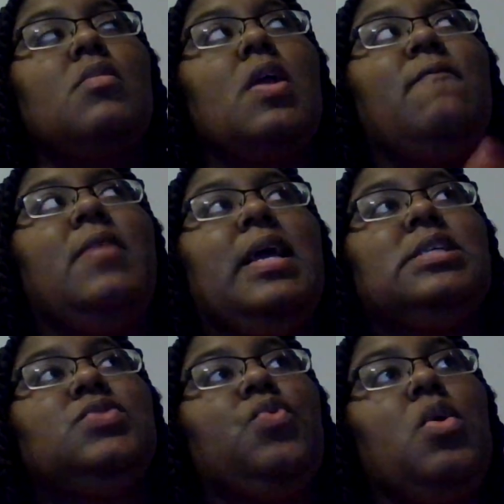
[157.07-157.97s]

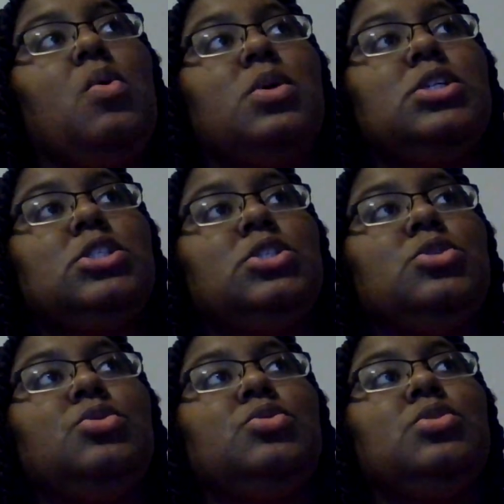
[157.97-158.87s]
fast forward
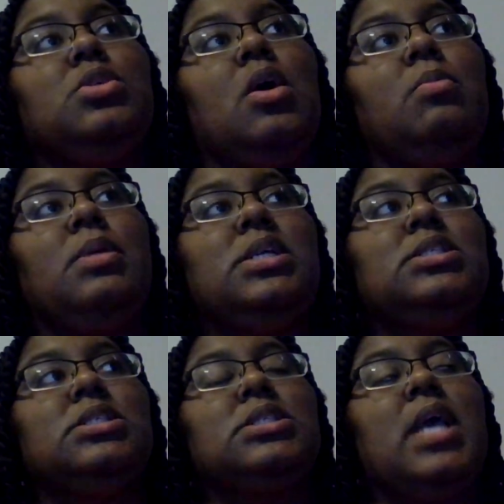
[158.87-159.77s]
to you know me
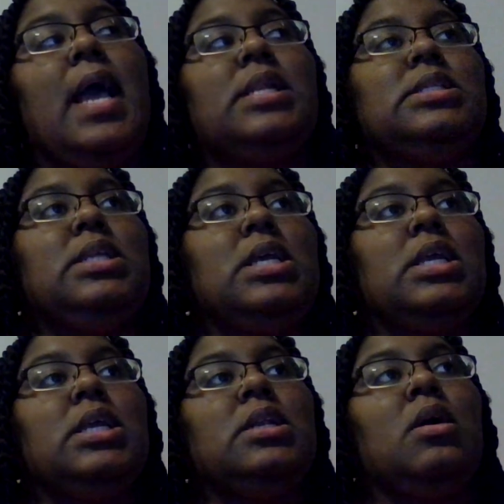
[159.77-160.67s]
just kind of
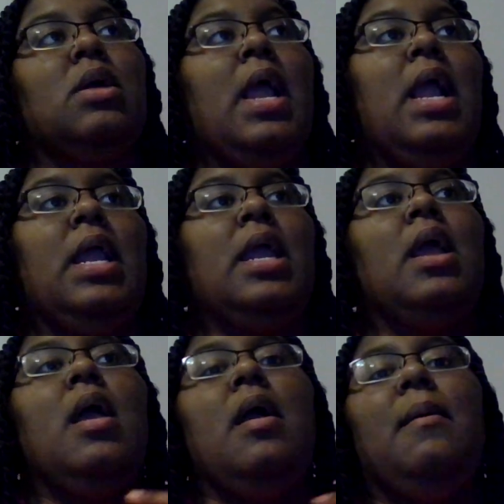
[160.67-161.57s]
thinking okay
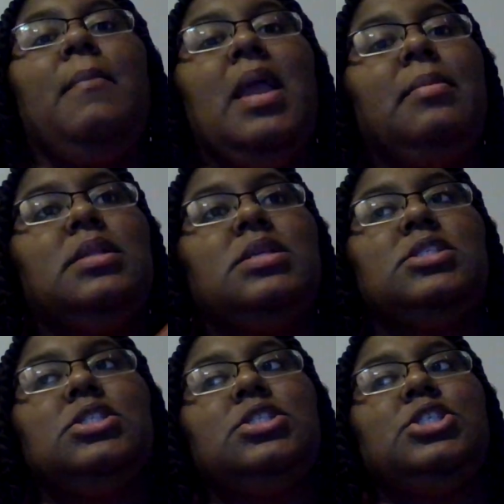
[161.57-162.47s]
maybe
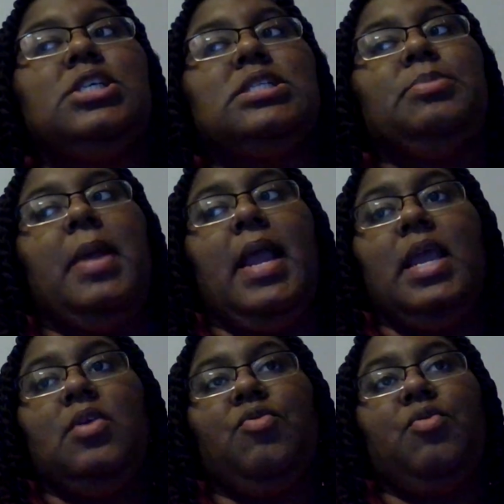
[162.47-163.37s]
this is just
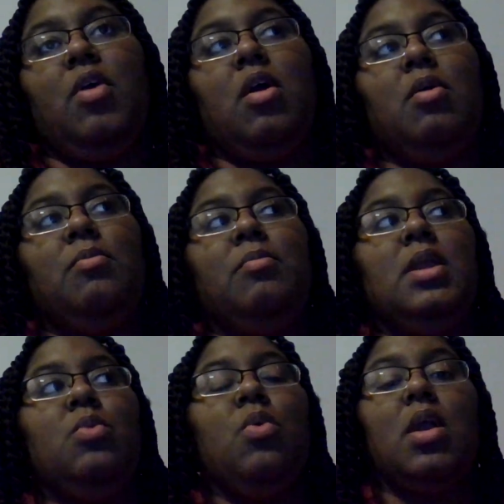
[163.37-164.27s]
pain from
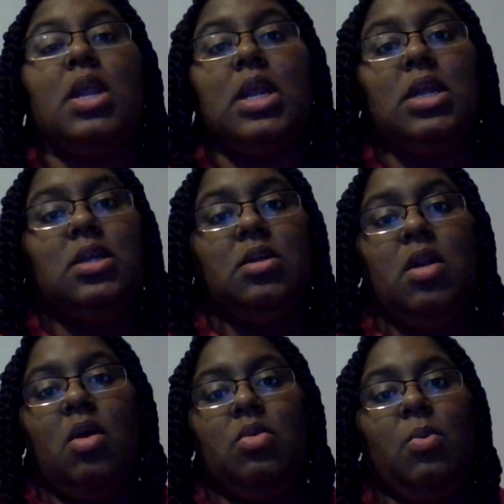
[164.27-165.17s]
me working you
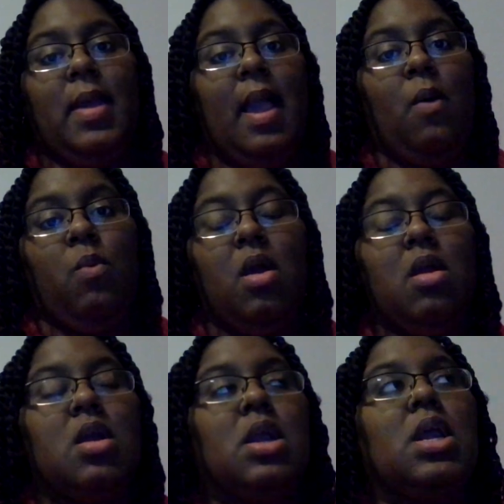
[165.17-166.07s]
know the way i
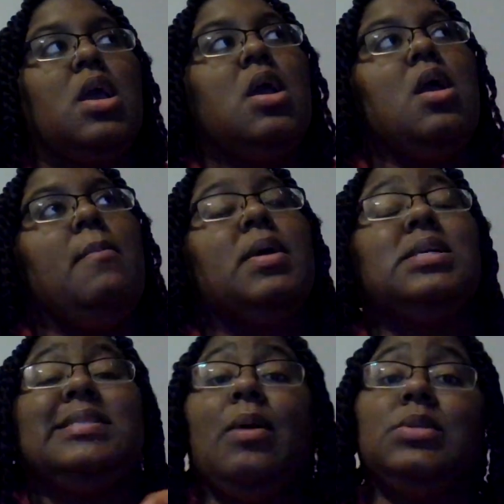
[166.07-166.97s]
work
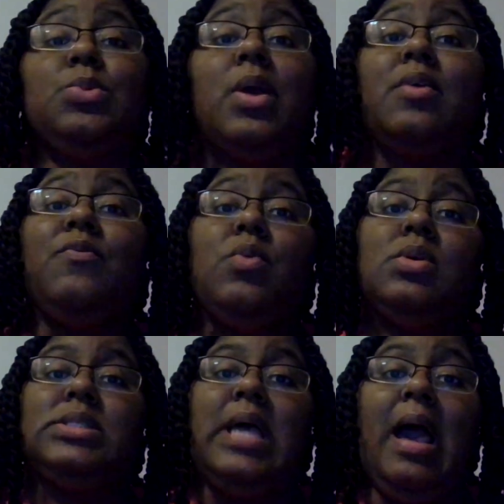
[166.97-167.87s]
because i was working
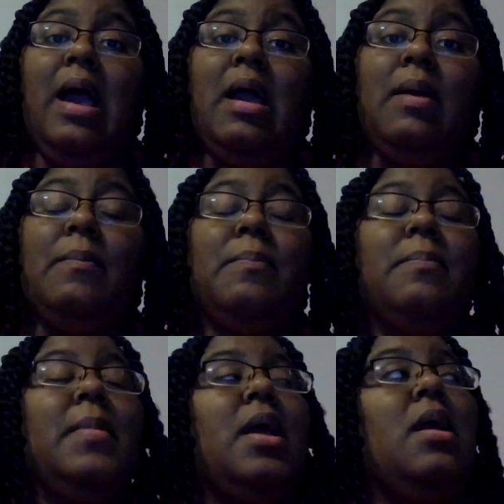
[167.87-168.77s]
full time
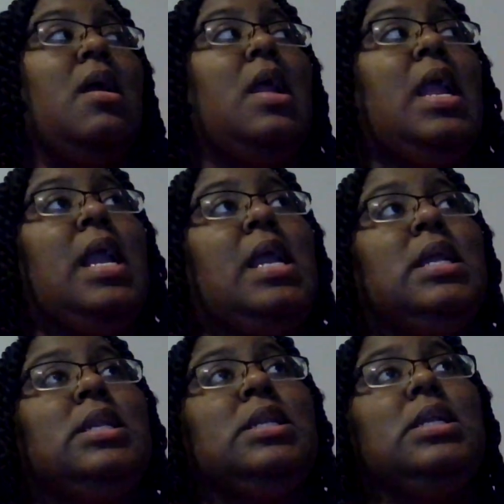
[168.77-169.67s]

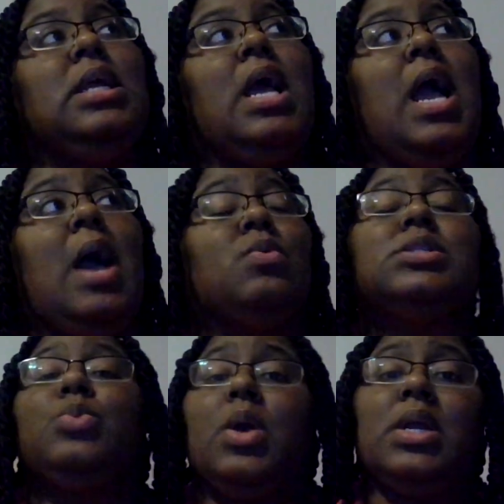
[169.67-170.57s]
and i
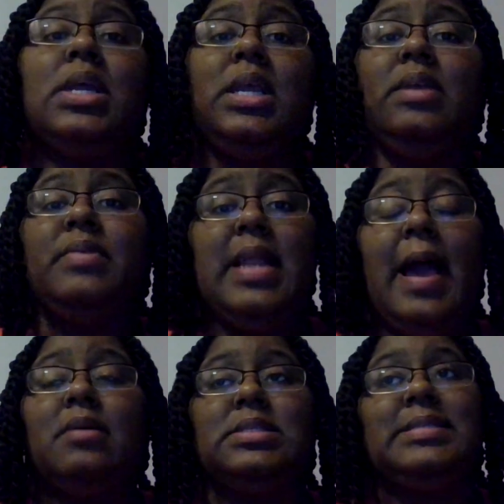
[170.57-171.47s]
was working even
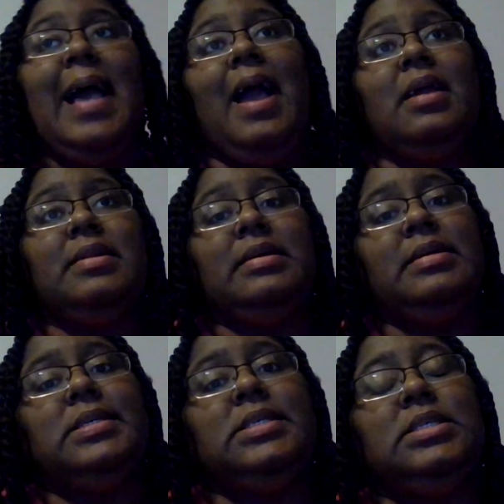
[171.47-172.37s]
outside
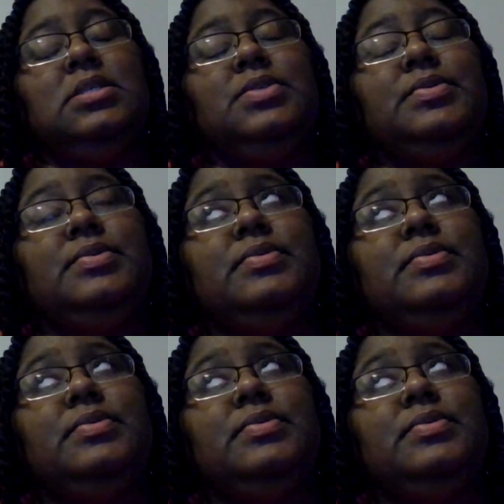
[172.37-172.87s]
of